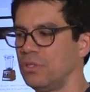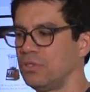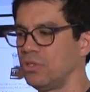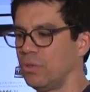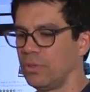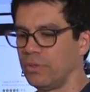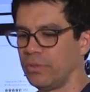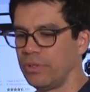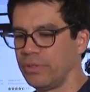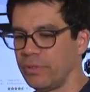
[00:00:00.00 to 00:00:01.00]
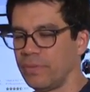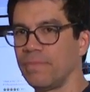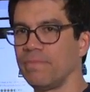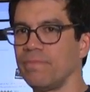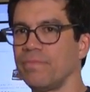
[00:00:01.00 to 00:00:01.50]
So. Jonathan
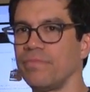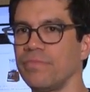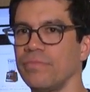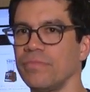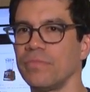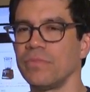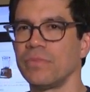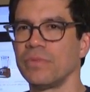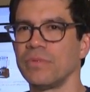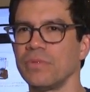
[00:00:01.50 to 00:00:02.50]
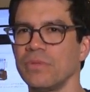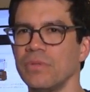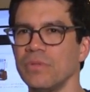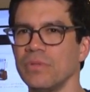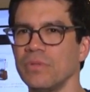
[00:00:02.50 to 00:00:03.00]
Davis. Or, uh, Simmons.
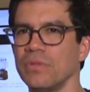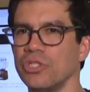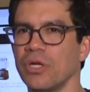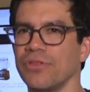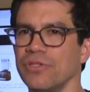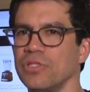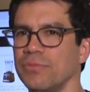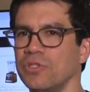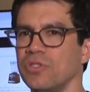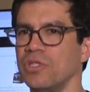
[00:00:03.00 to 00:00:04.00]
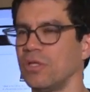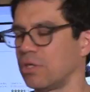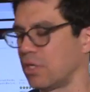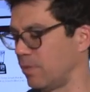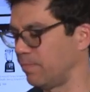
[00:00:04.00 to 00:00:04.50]
Jonathan Simmons is the
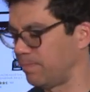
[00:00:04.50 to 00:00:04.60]
other guy.